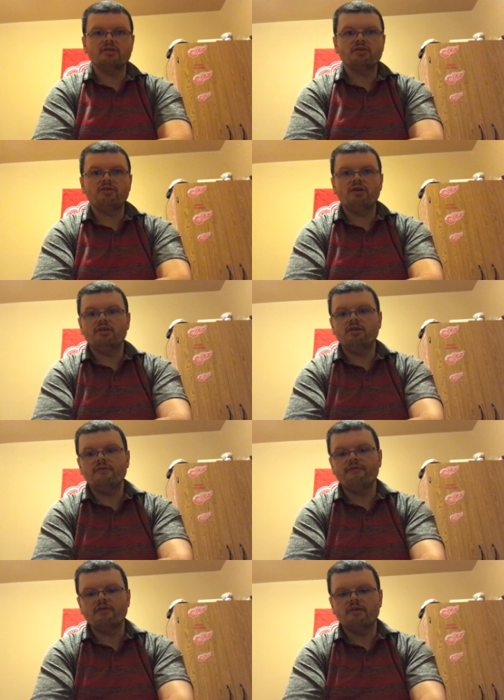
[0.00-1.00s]
It's all on
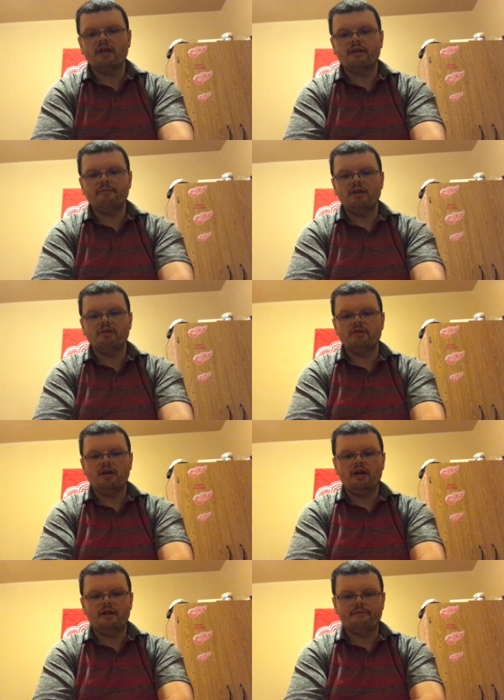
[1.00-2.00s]
you if you like me or
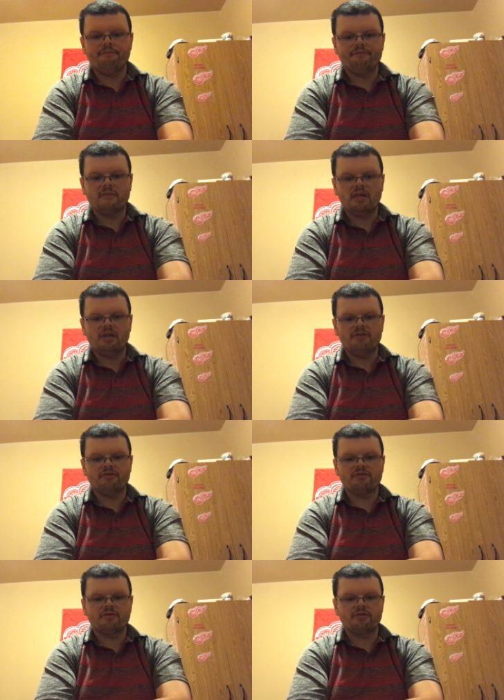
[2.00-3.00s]
not,
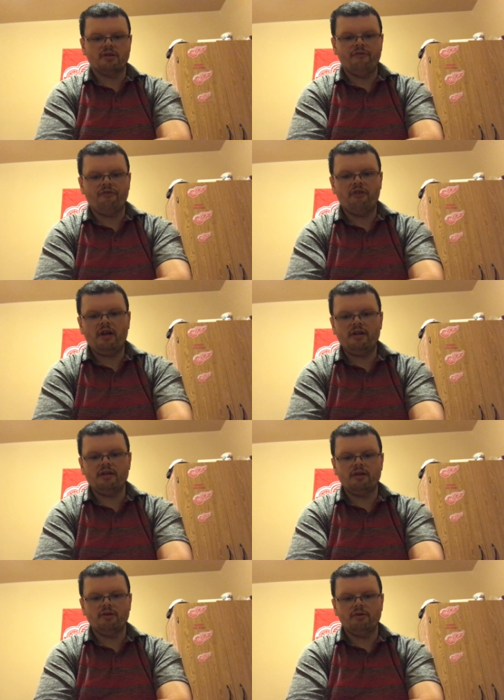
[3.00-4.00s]
as a
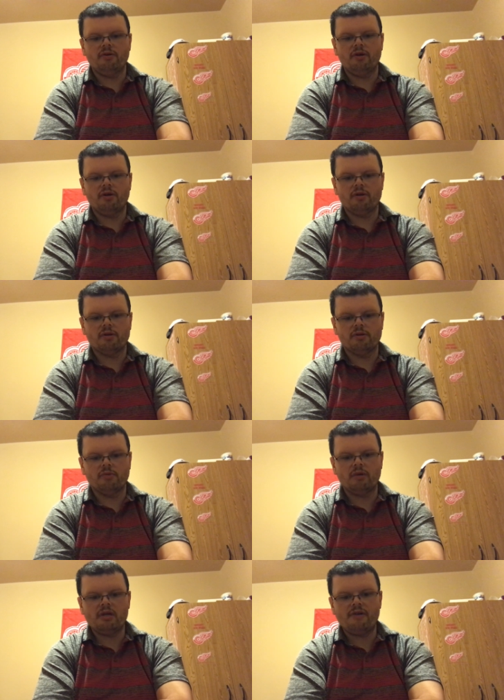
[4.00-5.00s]
friend or
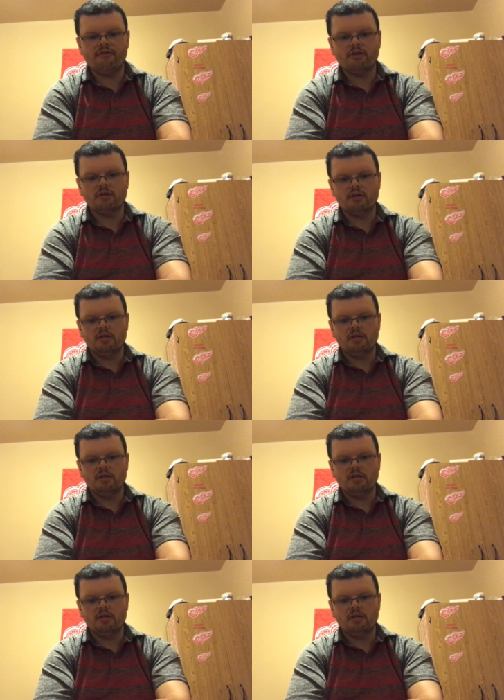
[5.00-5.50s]
whatever.